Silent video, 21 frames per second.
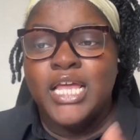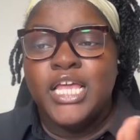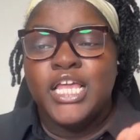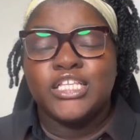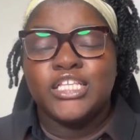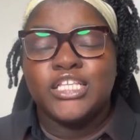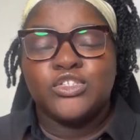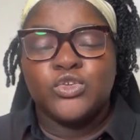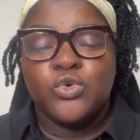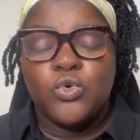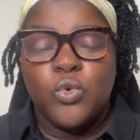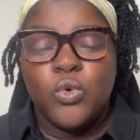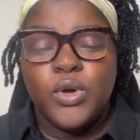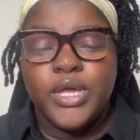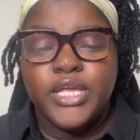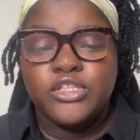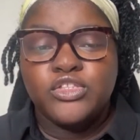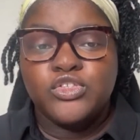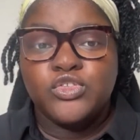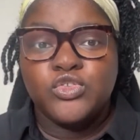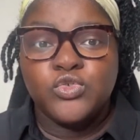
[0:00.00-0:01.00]
is
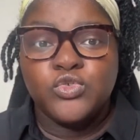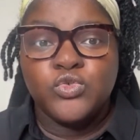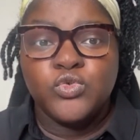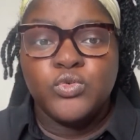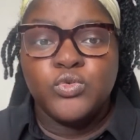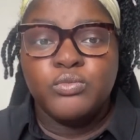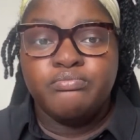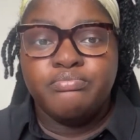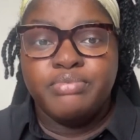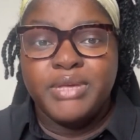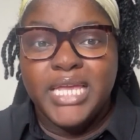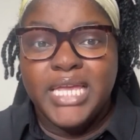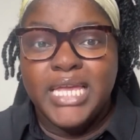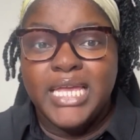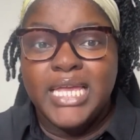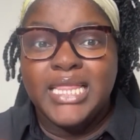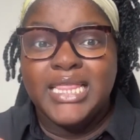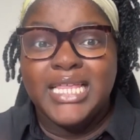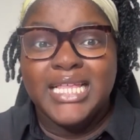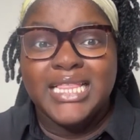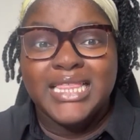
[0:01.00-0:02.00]
going to
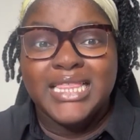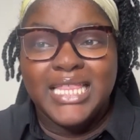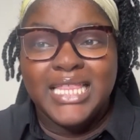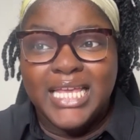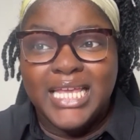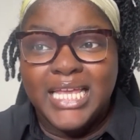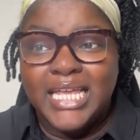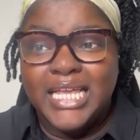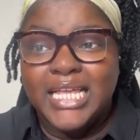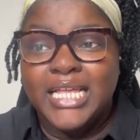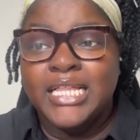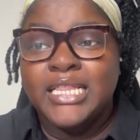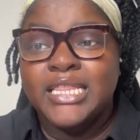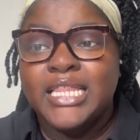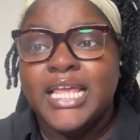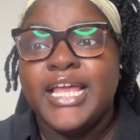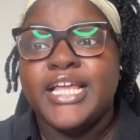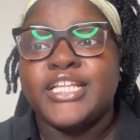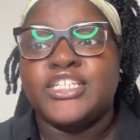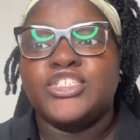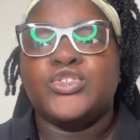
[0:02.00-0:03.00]
be the thing
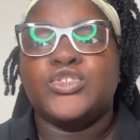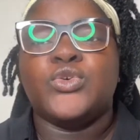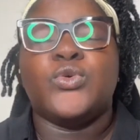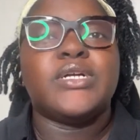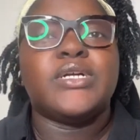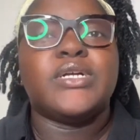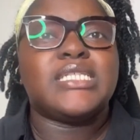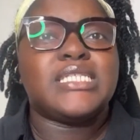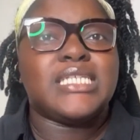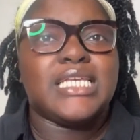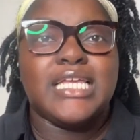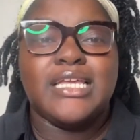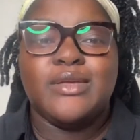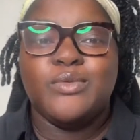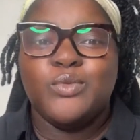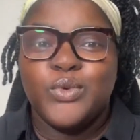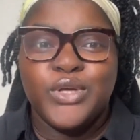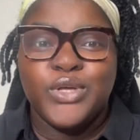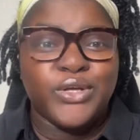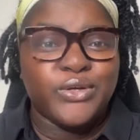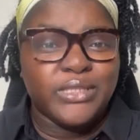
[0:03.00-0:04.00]
that your team
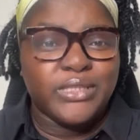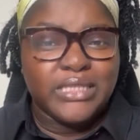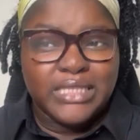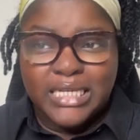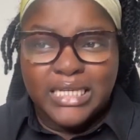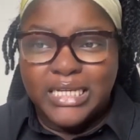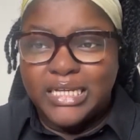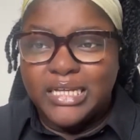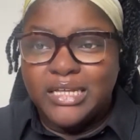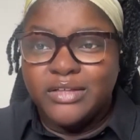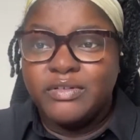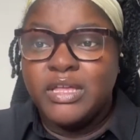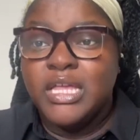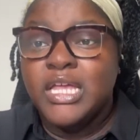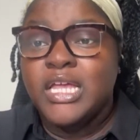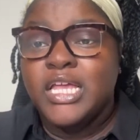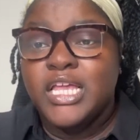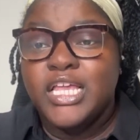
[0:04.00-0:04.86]
will love?